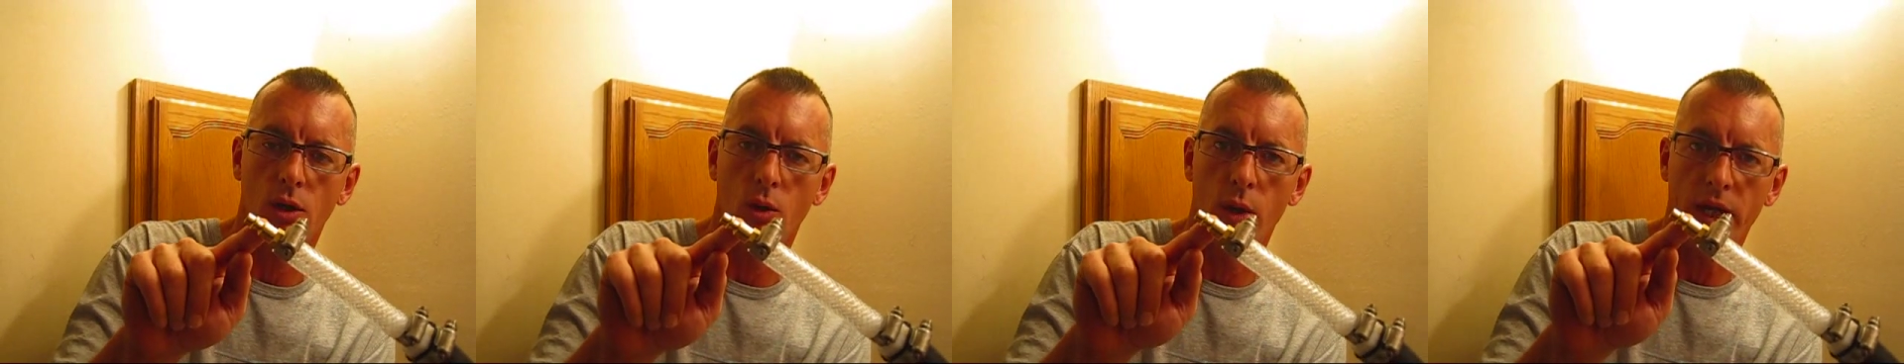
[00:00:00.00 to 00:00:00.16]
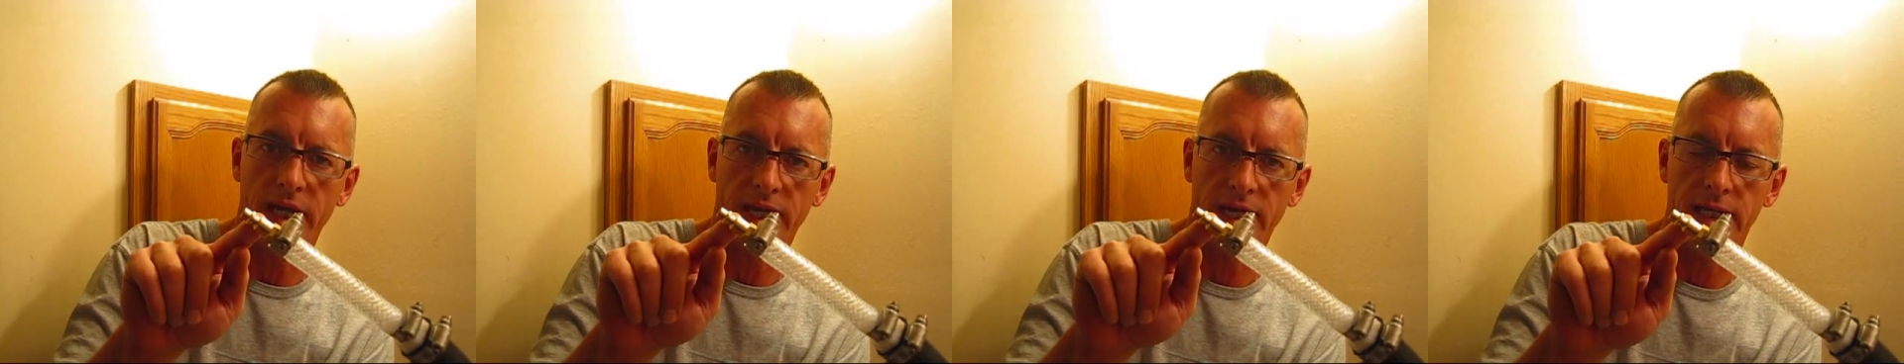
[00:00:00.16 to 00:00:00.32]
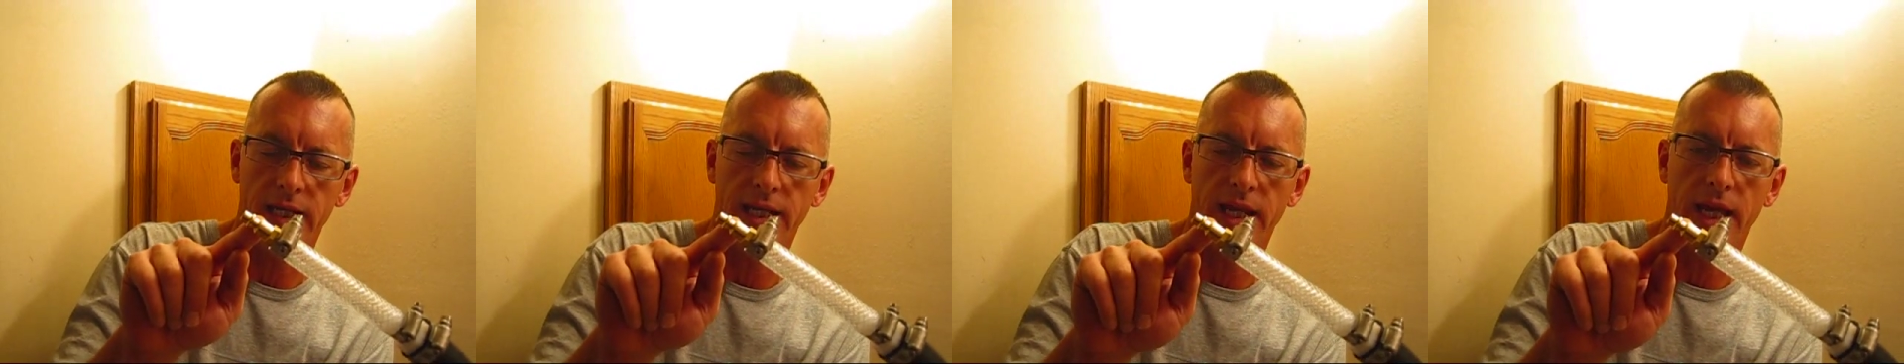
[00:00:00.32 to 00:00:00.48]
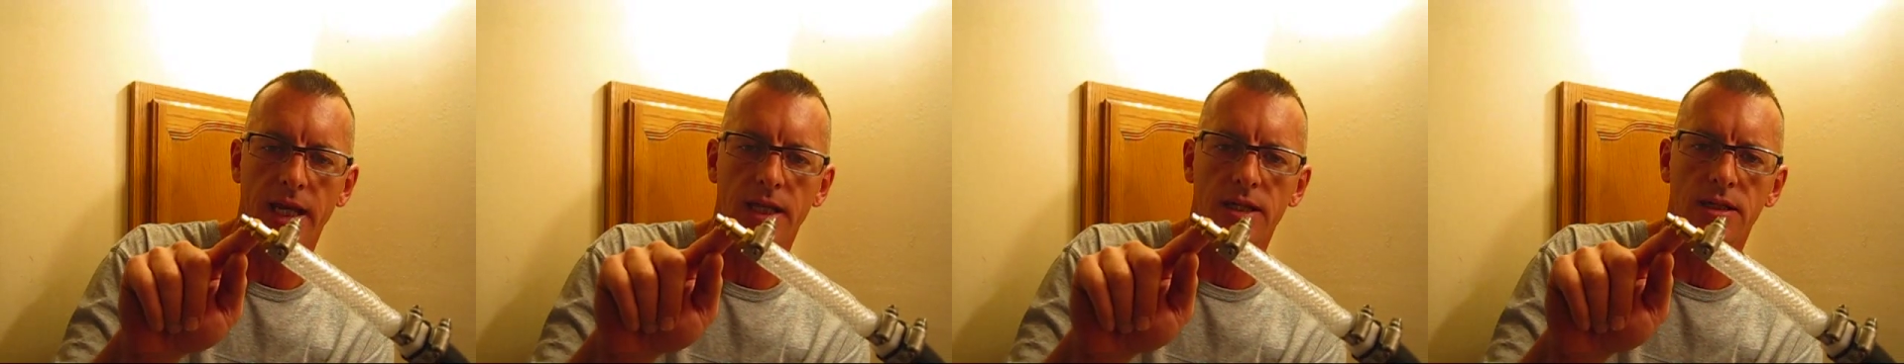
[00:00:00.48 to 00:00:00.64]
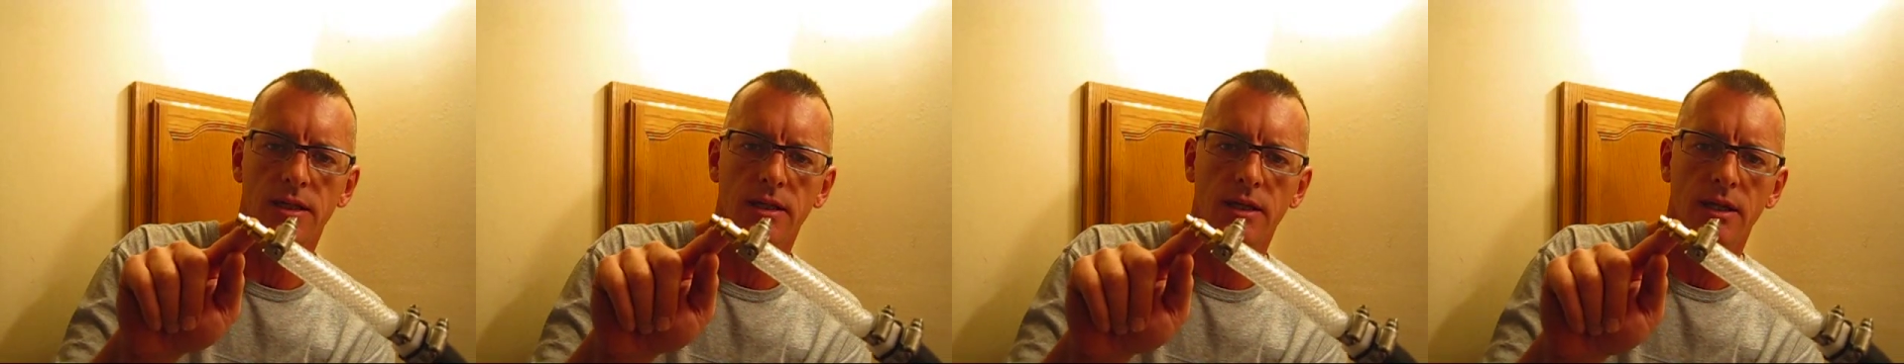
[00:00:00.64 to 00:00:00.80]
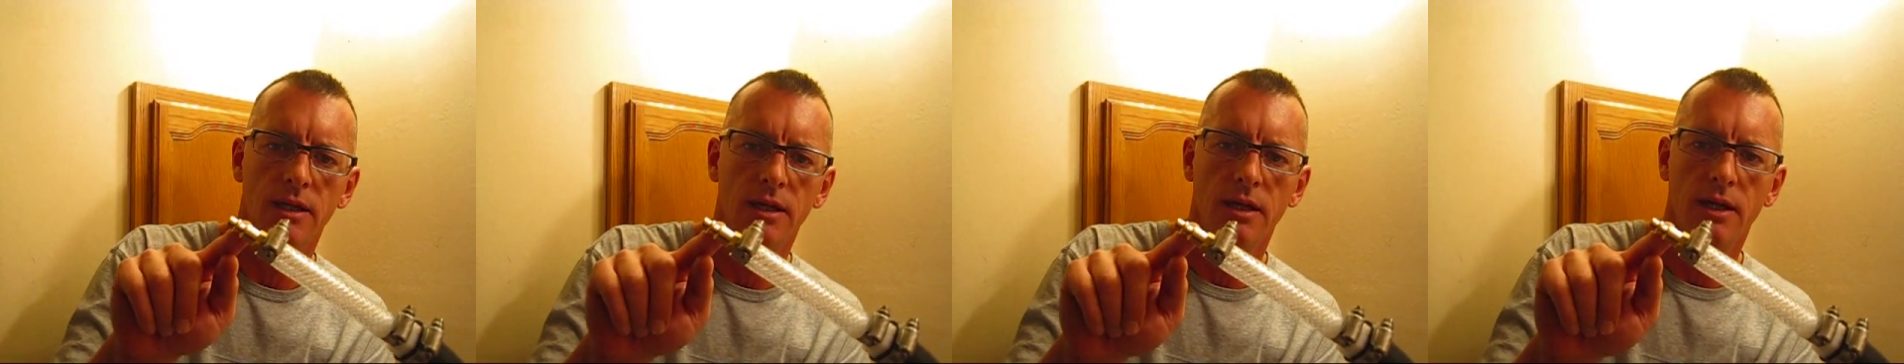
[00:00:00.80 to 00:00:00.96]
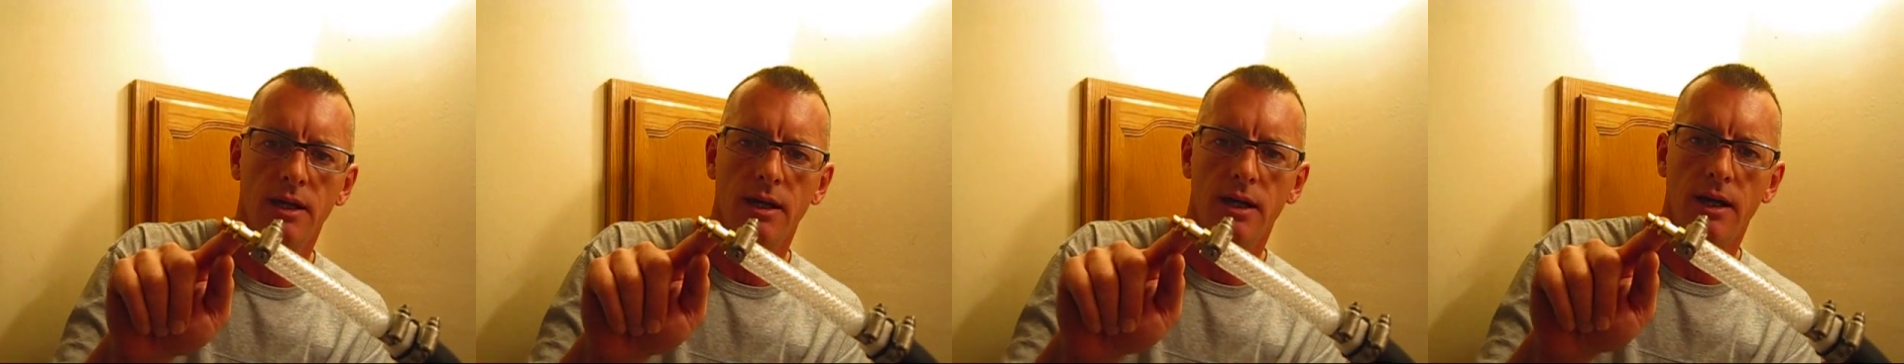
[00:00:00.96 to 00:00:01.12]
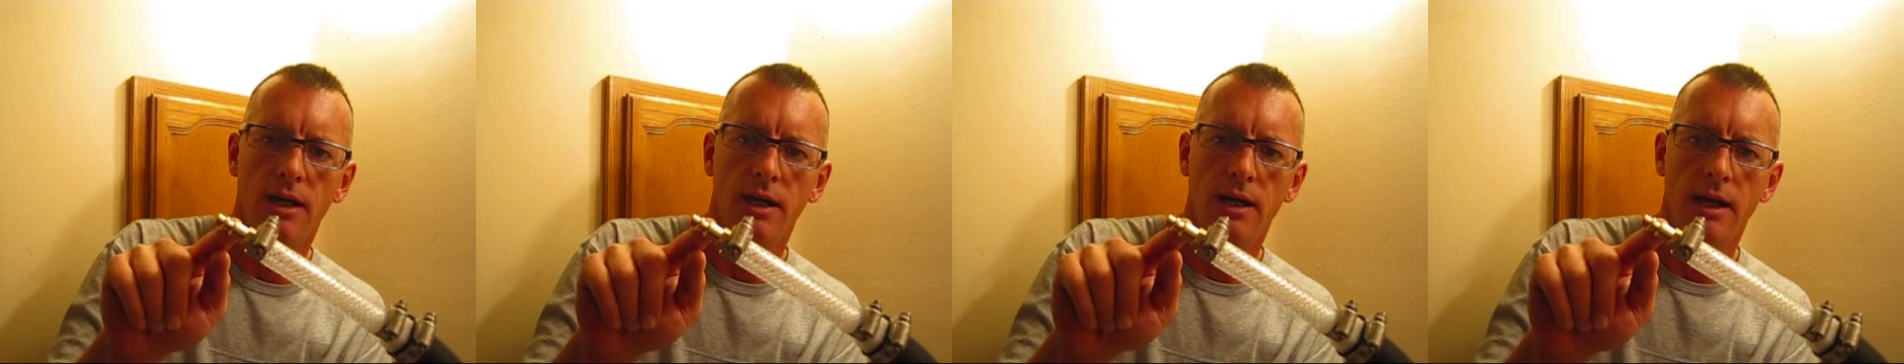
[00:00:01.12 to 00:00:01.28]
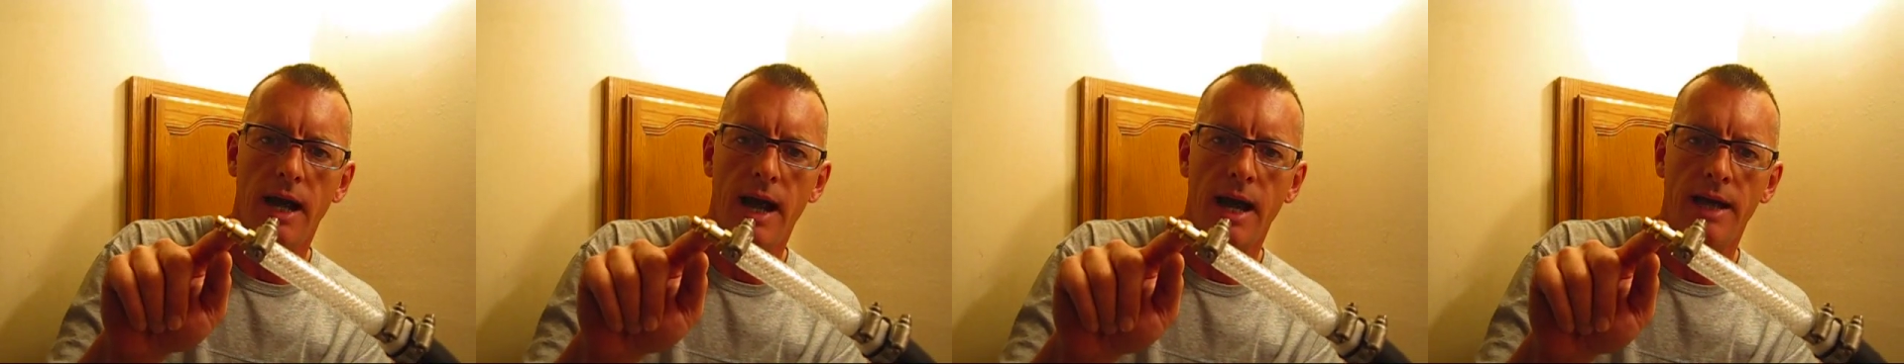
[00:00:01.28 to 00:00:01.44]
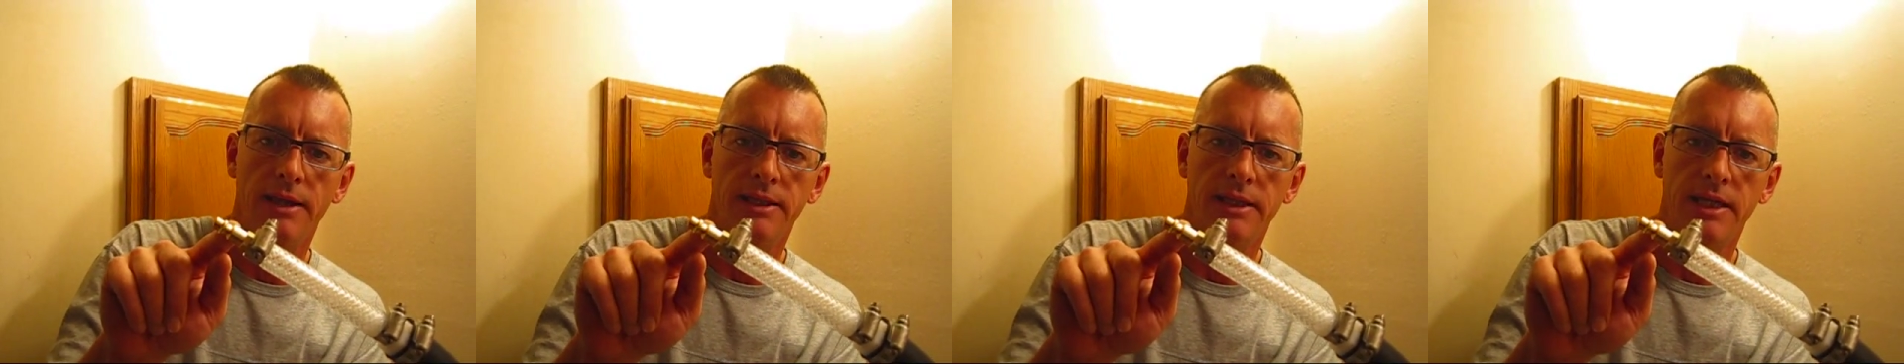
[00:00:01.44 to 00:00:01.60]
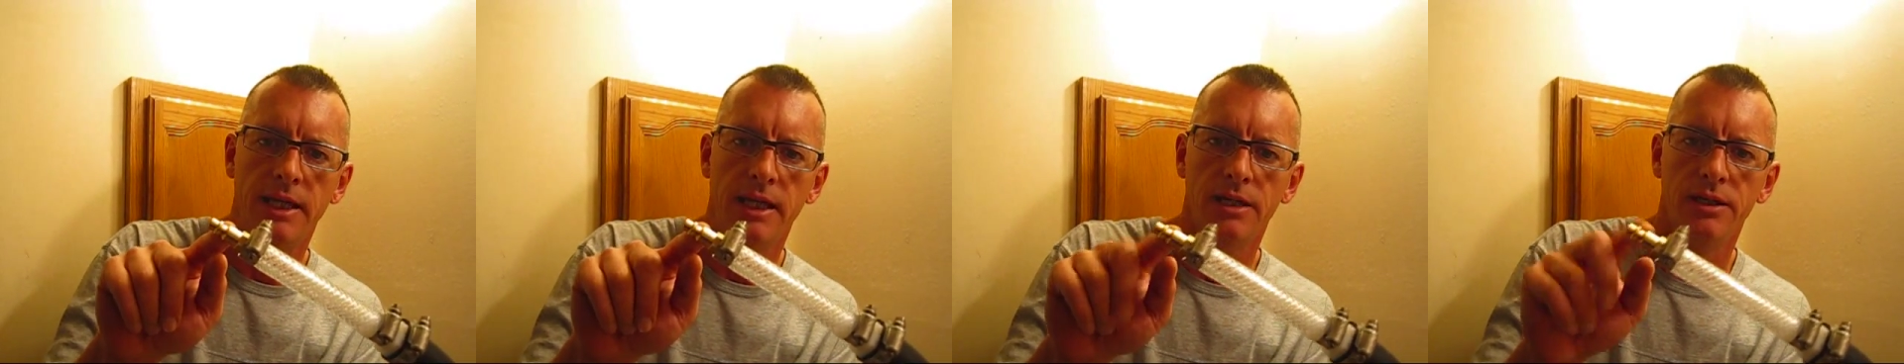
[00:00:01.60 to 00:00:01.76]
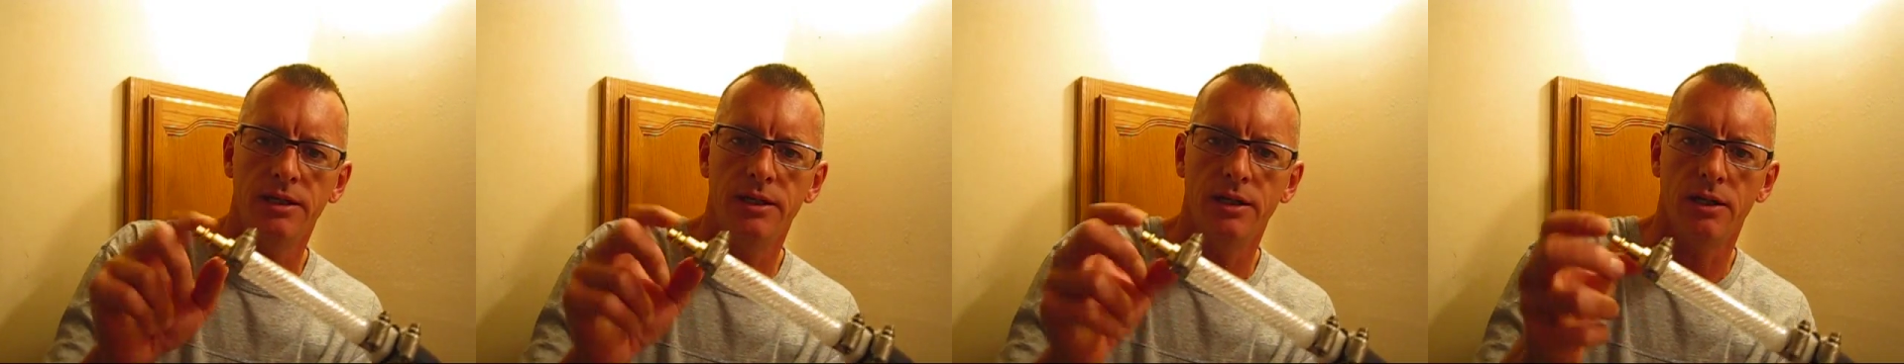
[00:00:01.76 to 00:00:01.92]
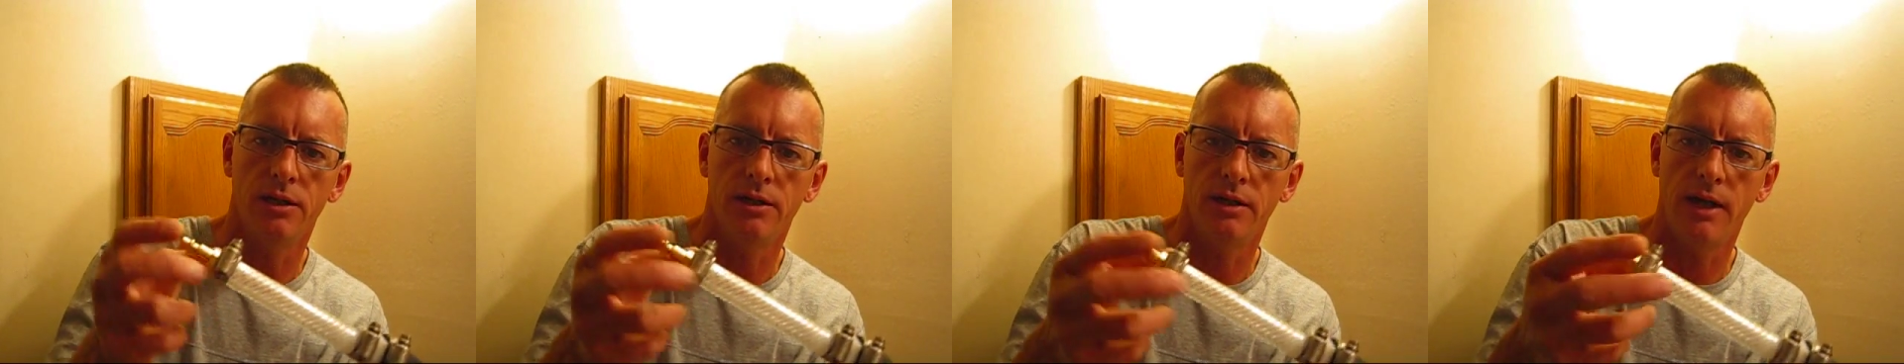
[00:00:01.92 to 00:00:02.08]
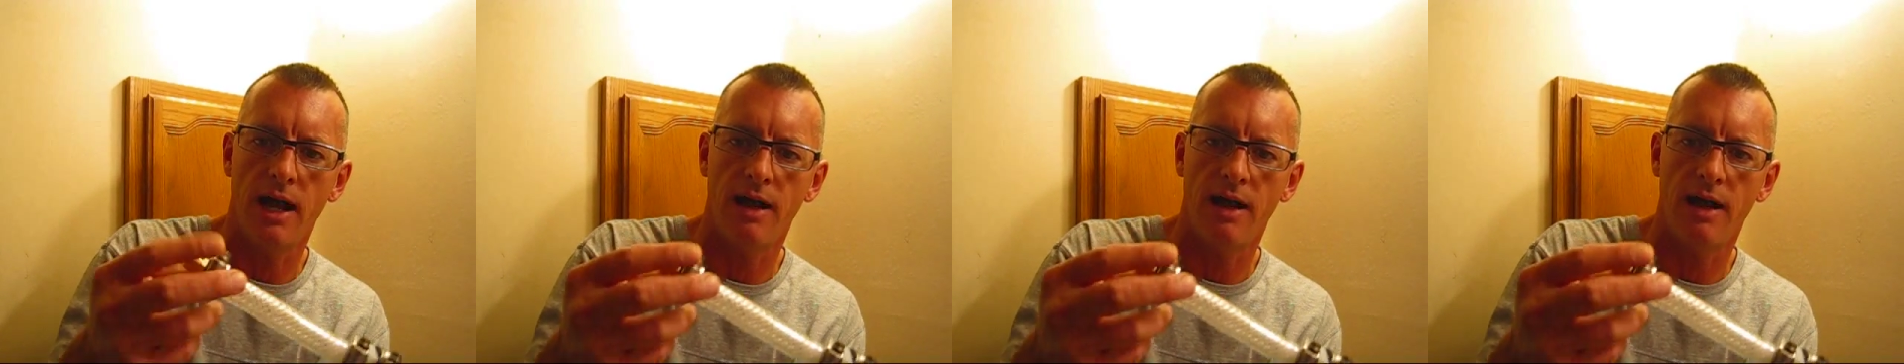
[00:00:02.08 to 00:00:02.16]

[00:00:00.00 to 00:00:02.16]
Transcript: quick connect uh, on the end here.